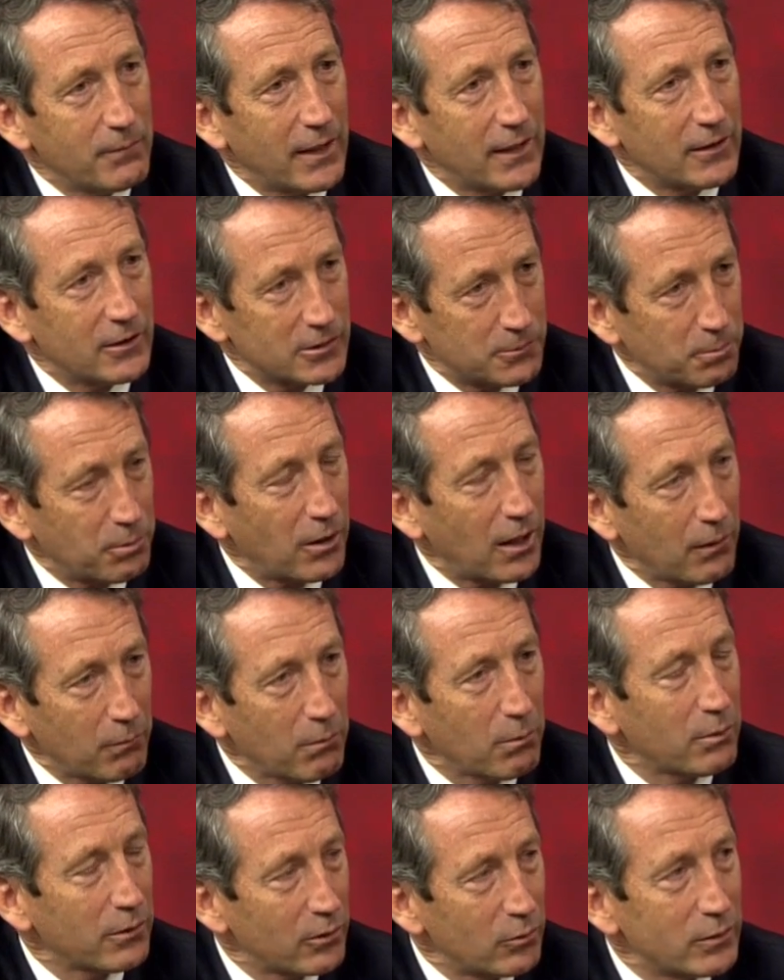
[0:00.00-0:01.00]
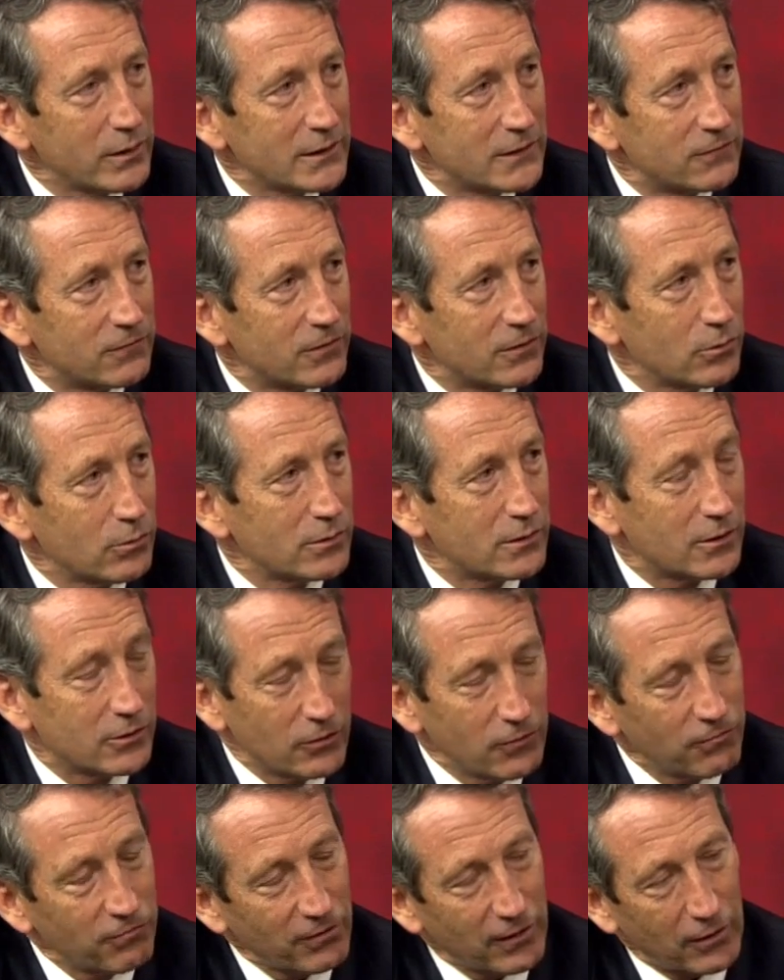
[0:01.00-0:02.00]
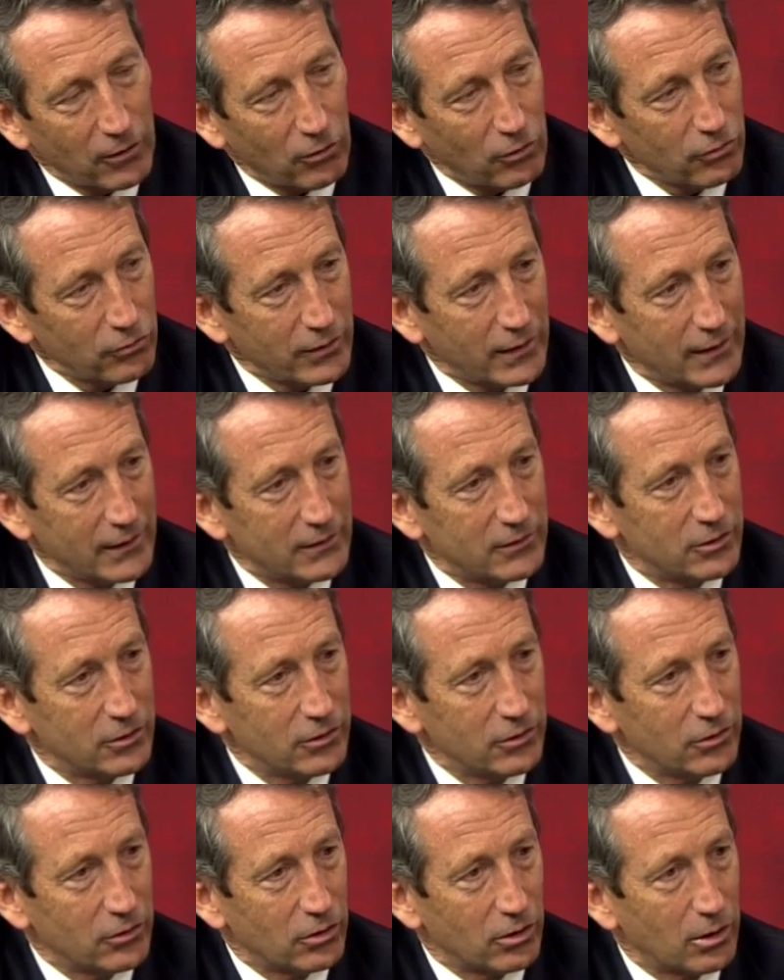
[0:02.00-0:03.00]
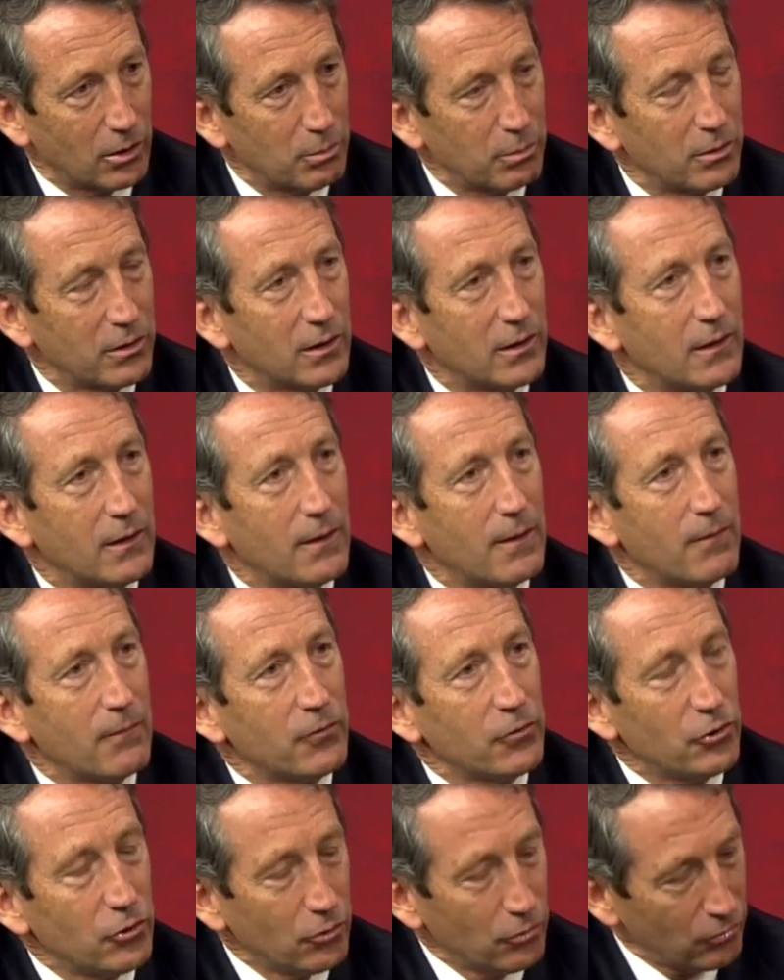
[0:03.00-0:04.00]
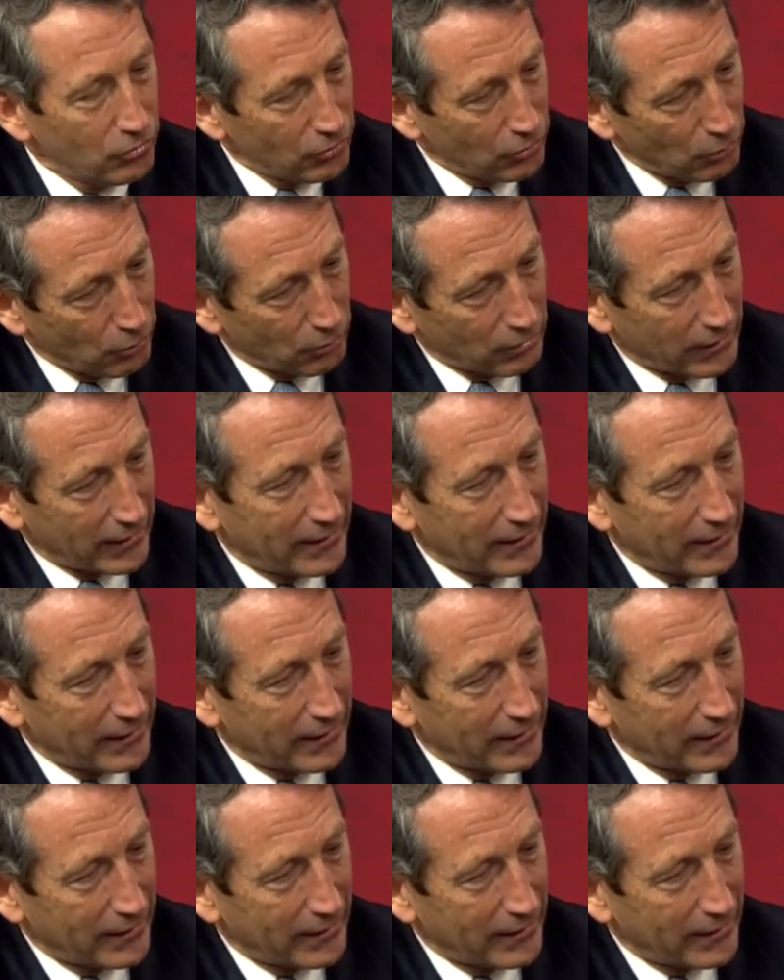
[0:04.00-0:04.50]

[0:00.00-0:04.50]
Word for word: and there's probably a reason for doing so. You fly all night to Europe, you, you